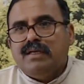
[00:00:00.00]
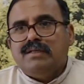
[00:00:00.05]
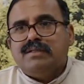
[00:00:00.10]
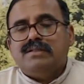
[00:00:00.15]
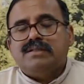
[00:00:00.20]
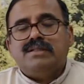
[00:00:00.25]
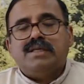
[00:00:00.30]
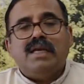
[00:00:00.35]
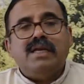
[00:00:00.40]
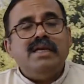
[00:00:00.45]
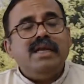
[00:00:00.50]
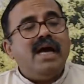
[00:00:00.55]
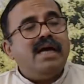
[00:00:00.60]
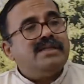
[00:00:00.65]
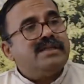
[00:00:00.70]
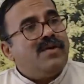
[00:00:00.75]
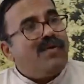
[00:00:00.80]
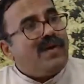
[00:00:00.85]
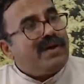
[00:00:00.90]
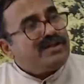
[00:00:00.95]

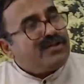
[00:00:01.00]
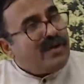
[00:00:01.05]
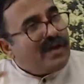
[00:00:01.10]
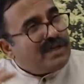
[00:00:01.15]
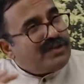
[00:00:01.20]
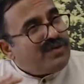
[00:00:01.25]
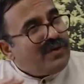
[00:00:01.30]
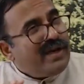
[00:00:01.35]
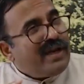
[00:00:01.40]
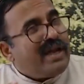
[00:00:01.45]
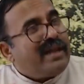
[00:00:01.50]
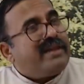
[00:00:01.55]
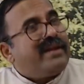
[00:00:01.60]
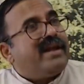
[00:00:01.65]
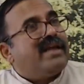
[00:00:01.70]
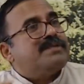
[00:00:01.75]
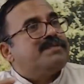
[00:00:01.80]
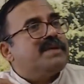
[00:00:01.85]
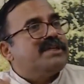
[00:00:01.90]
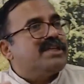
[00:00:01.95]
Sannyasa also another
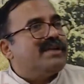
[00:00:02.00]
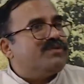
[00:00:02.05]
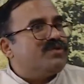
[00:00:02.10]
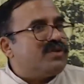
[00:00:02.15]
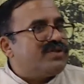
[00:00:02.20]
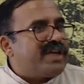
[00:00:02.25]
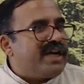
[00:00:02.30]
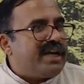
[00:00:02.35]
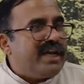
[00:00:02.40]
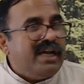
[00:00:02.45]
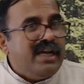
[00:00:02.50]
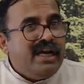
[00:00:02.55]
aspiration of society.